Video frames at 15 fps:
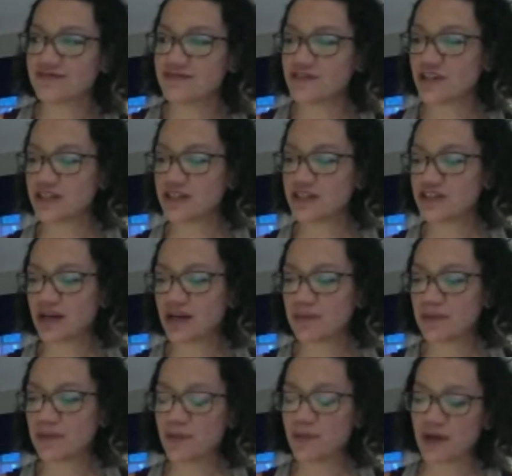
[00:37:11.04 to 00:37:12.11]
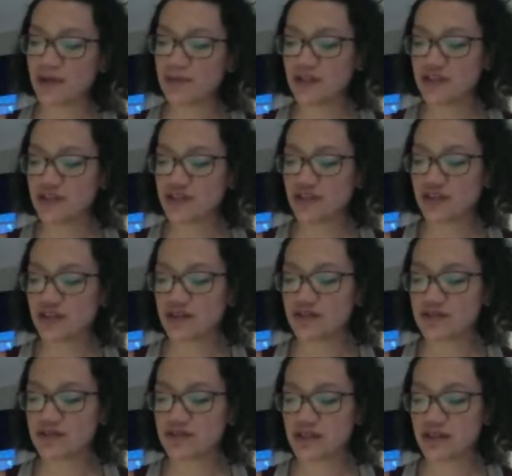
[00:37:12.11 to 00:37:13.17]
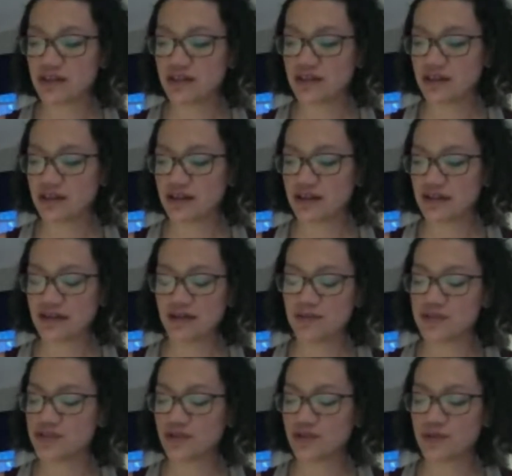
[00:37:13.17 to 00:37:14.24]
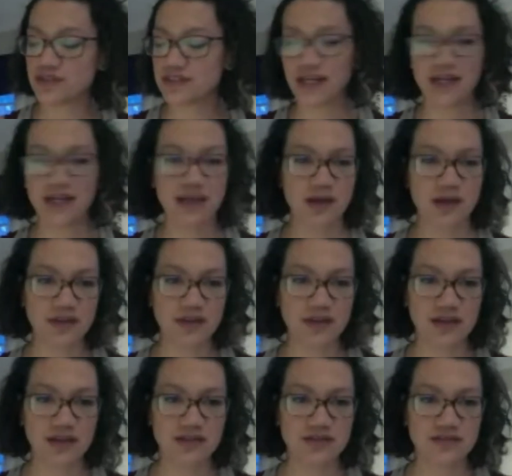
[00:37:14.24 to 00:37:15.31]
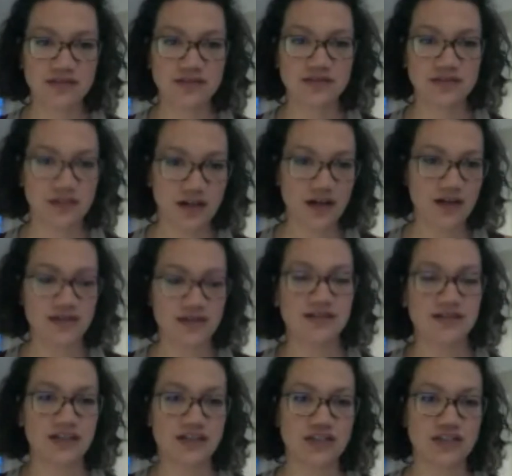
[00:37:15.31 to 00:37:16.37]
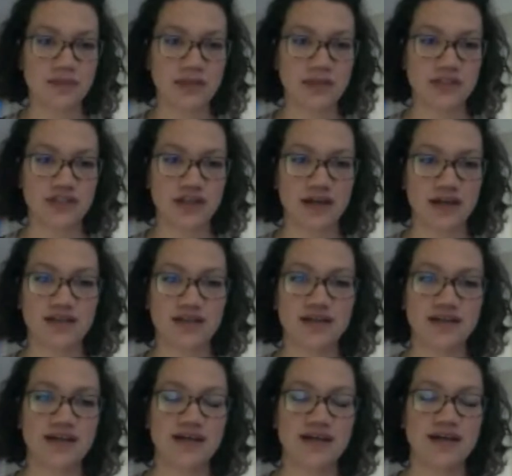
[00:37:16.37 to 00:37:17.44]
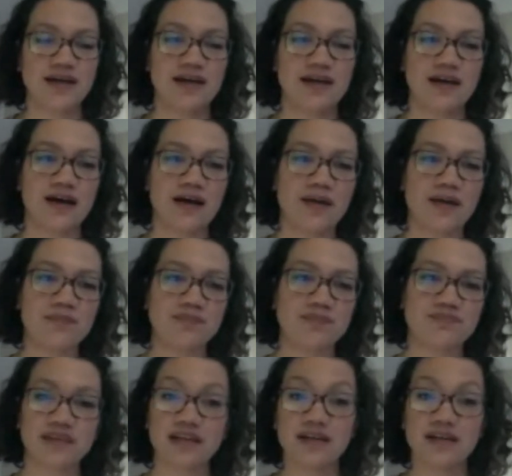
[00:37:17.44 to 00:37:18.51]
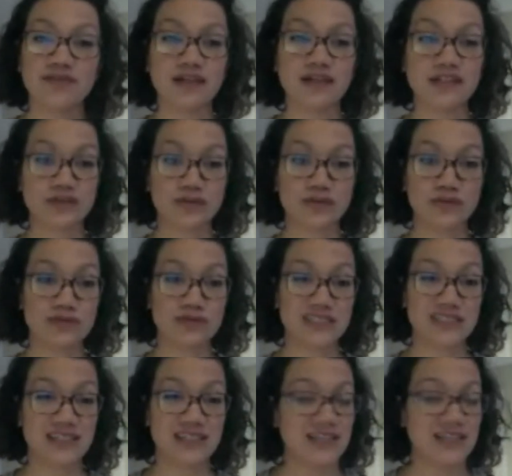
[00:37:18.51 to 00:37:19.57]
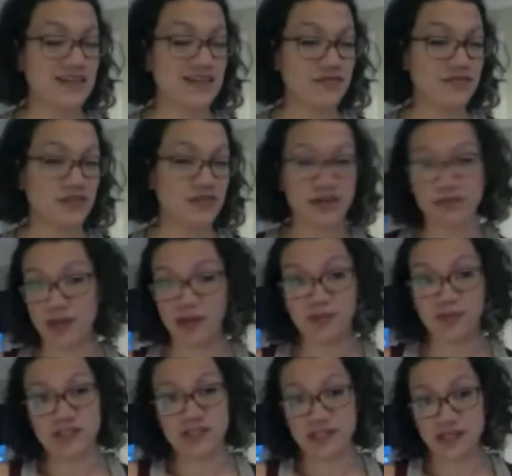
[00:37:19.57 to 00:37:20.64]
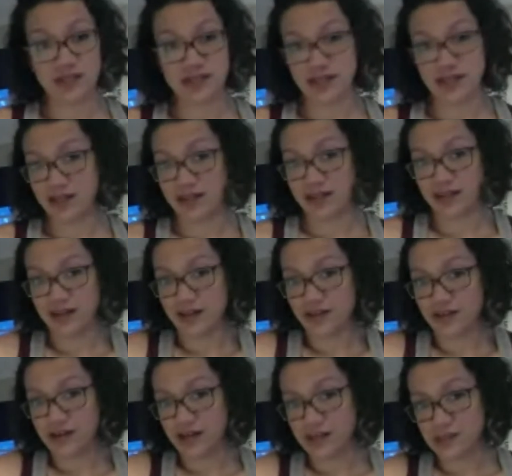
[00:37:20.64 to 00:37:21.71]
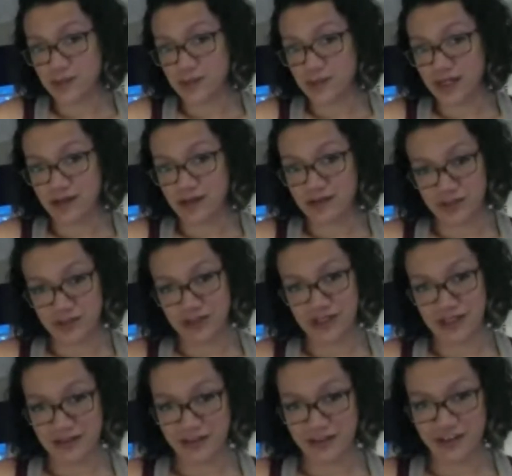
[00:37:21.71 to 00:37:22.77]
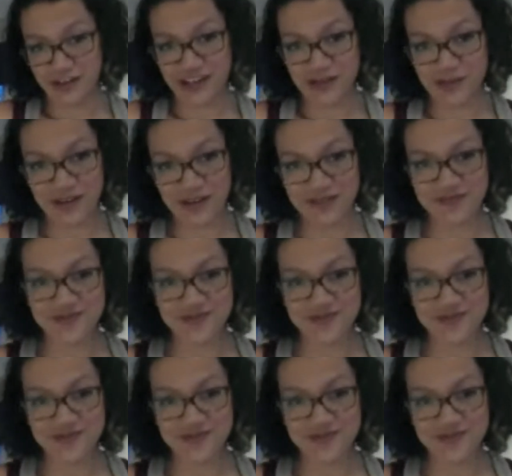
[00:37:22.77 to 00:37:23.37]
to jog my brain, make sure that there's nothing that I'm sure once I hang up I'll think, I should have mentioned that. And if I do, forgive me, I'm just going to send another announcement out so you'll get another email.